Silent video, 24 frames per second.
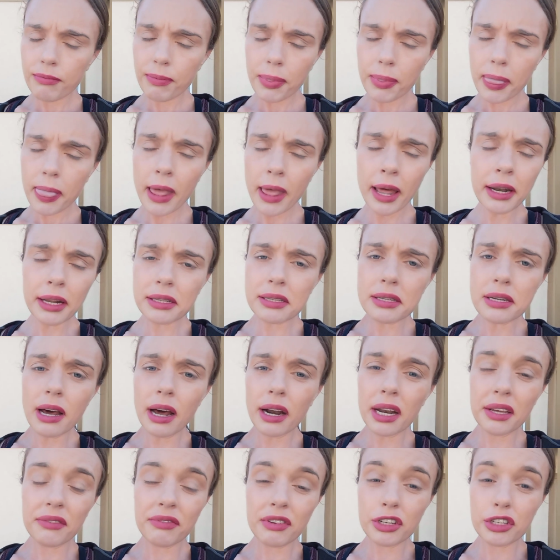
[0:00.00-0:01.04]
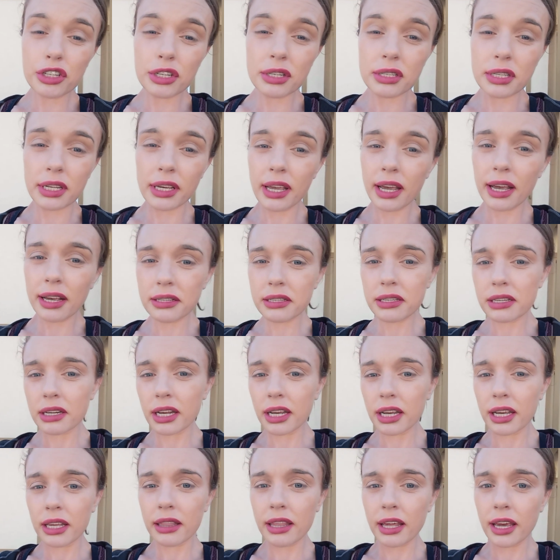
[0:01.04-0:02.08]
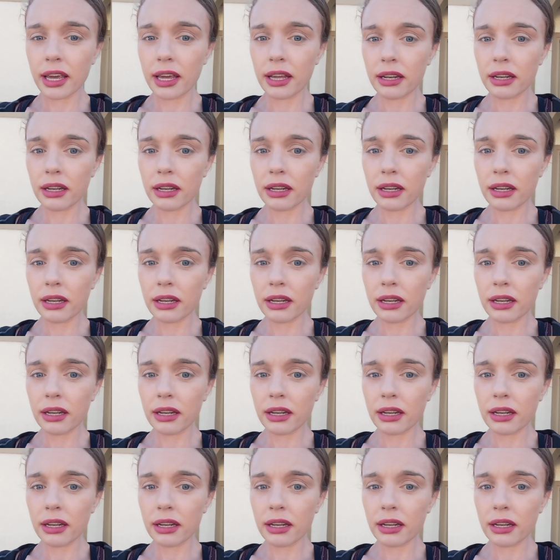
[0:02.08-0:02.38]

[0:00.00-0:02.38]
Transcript: And it's not even just the custody that,